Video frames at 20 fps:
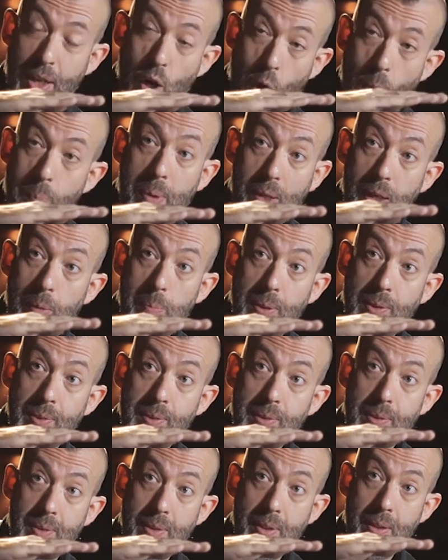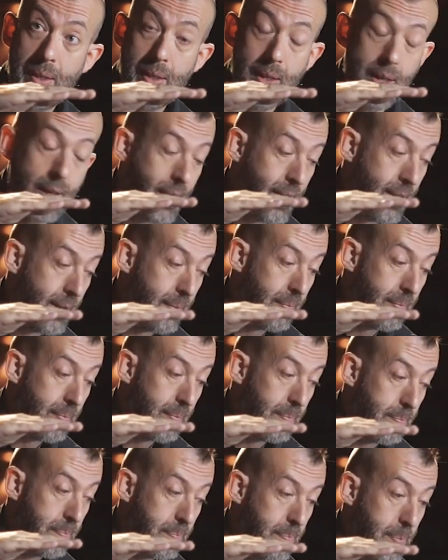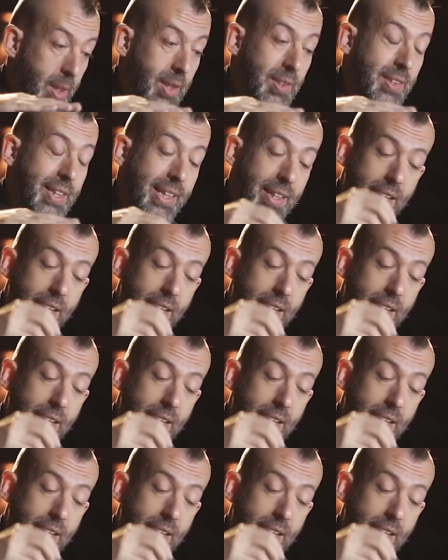it on purpose, because they